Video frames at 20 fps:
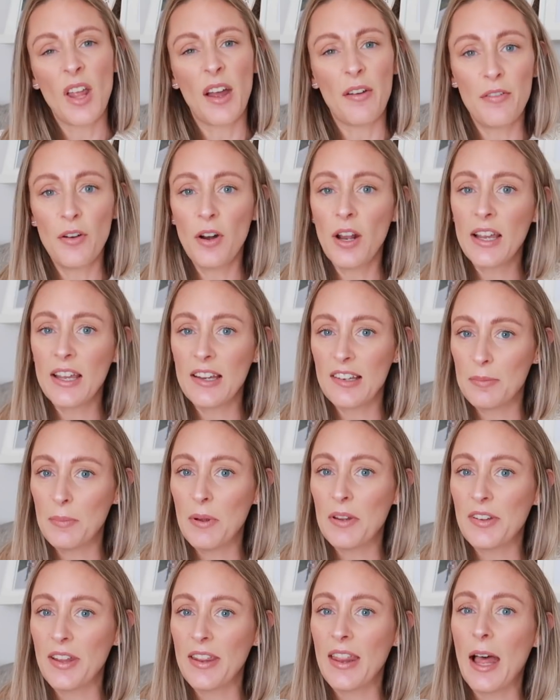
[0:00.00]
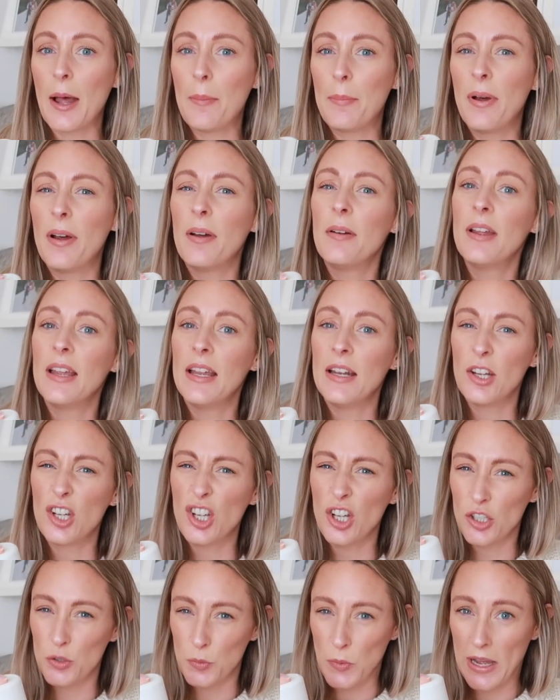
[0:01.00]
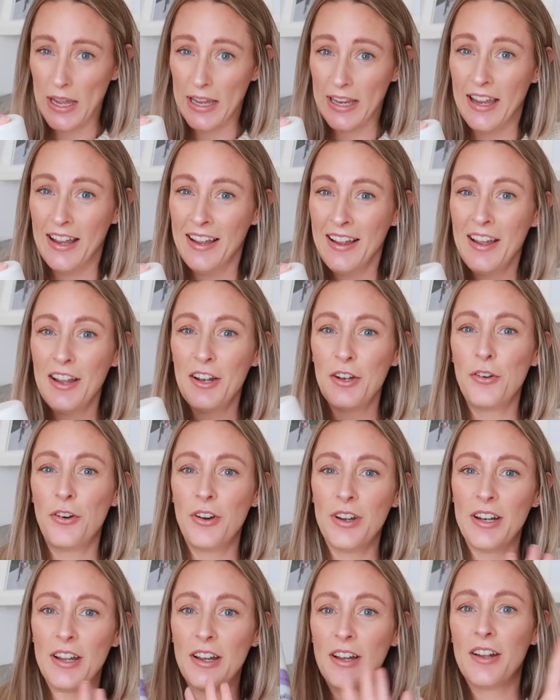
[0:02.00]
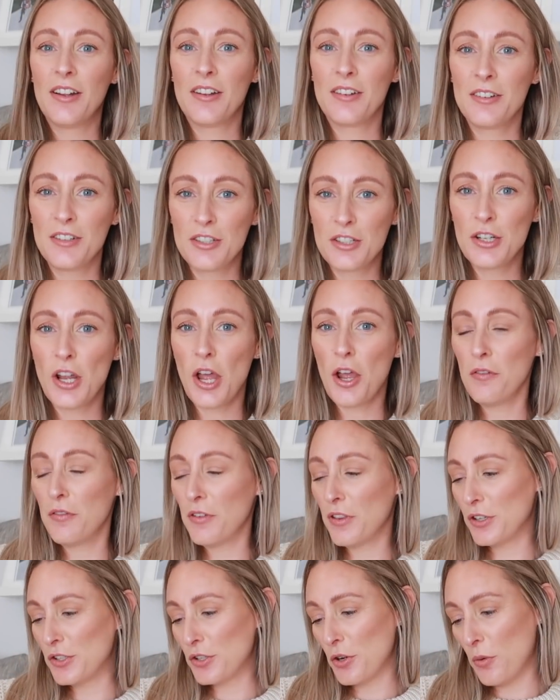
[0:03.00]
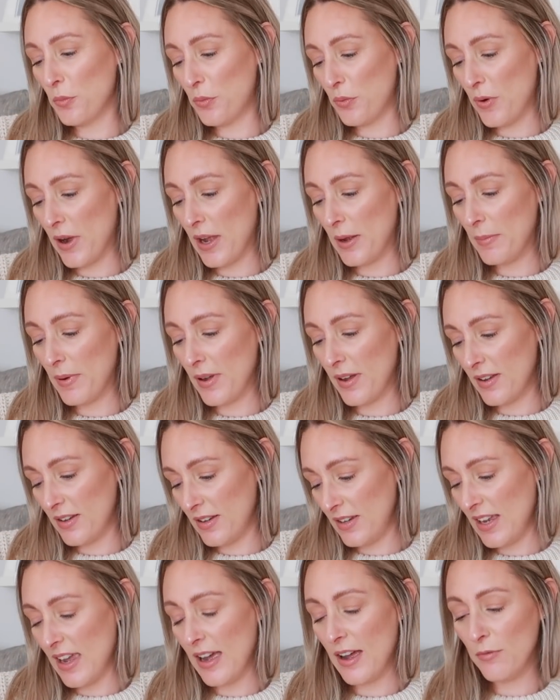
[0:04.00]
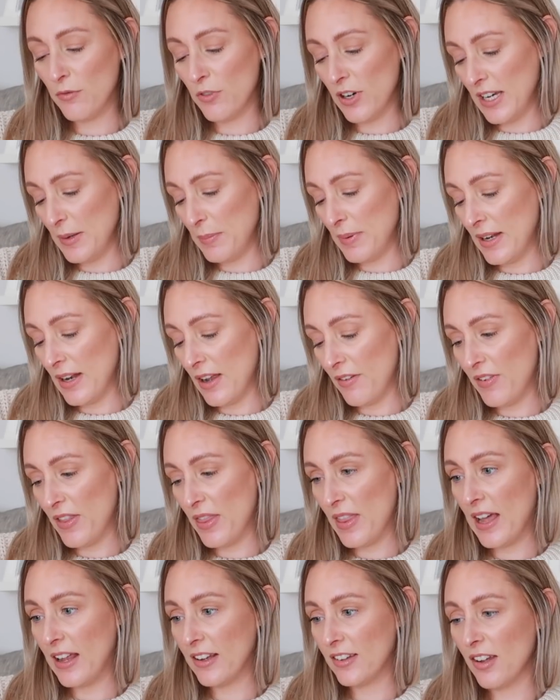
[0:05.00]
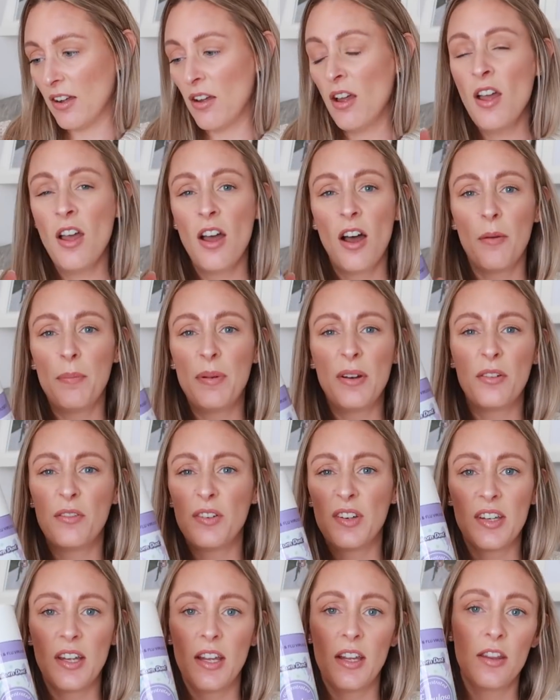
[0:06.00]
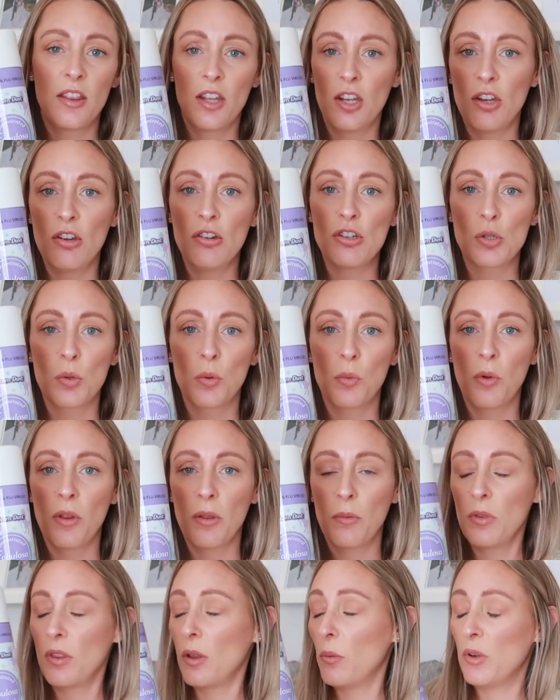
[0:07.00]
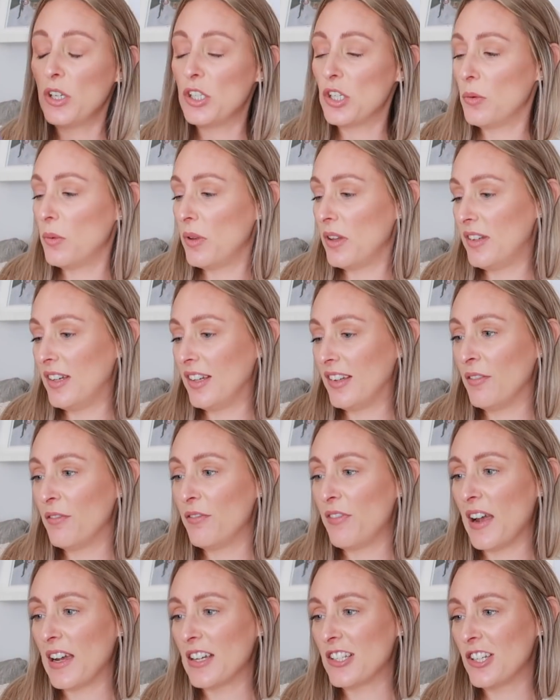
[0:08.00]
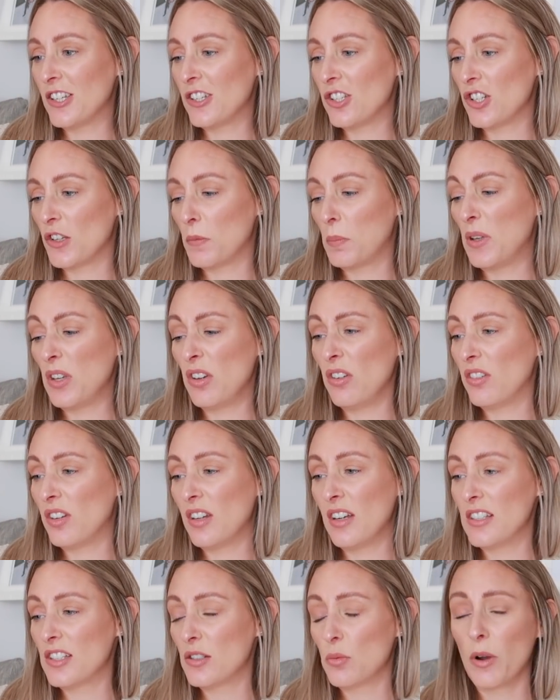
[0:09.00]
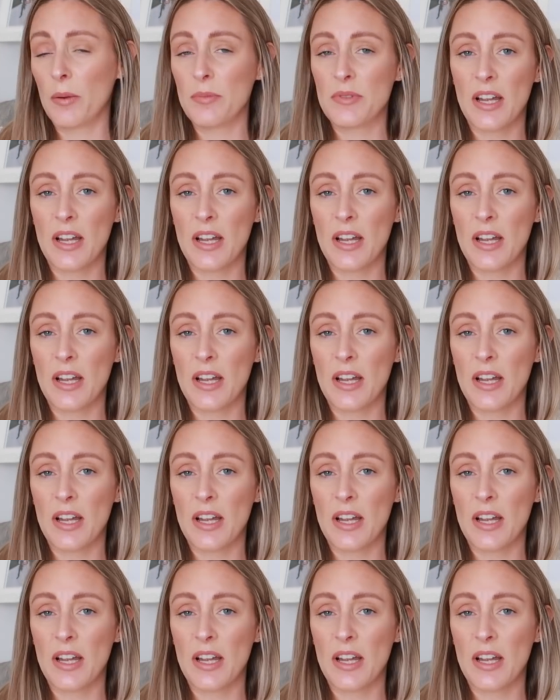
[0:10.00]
I feel like it smells like that, but in a good way, not in a over the top way. But yeah, I've really been loving that. So I've been, obviously the usual what, that we do with disinfectant, just been using it to wipe